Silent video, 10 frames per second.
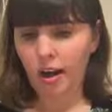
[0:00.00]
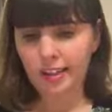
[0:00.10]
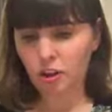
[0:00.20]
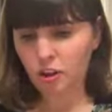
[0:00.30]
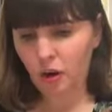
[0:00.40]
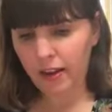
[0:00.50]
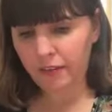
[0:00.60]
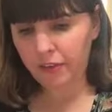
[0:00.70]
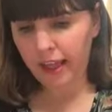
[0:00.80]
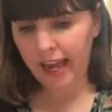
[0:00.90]
I don't know
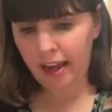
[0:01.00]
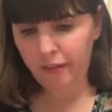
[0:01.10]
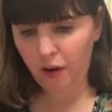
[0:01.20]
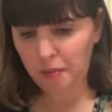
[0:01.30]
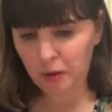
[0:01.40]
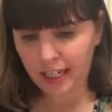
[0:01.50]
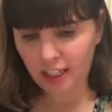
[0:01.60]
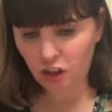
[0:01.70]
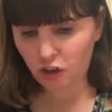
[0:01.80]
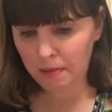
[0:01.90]
if I will
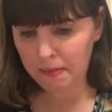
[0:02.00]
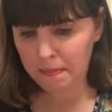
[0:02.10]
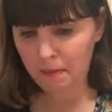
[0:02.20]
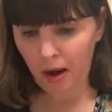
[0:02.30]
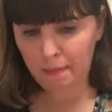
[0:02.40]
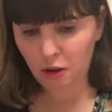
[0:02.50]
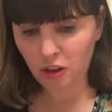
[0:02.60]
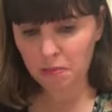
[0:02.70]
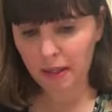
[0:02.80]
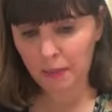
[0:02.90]
need to trim them. I
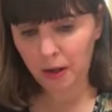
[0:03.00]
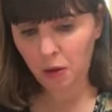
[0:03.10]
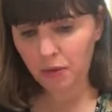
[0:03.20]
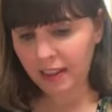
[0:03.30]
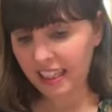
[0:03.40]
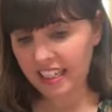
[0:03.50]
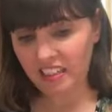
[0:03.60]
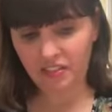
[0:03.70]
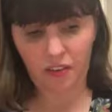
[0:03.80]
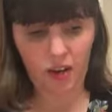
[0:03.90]
possibly will.
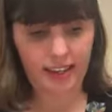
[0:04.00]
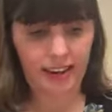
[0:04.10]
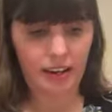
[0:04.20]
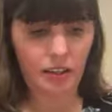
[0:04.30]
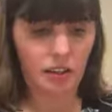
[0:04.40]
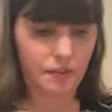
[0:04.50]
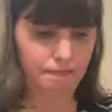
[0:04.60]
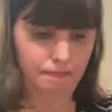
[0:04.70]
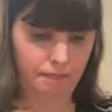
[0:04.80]
Let's find out.